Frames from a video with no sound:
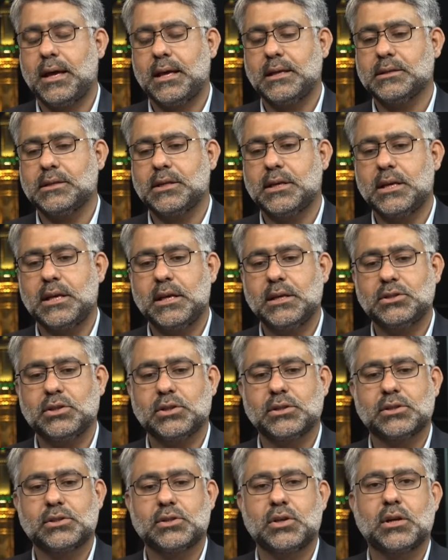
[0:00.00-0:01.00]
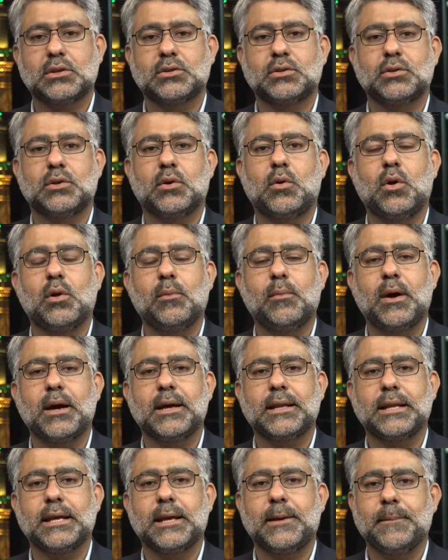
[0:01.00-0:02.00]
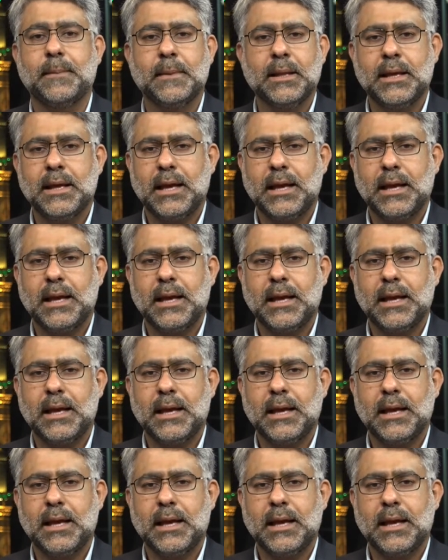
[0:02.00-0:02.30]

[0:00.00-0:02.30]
and he just talked to the Almighty,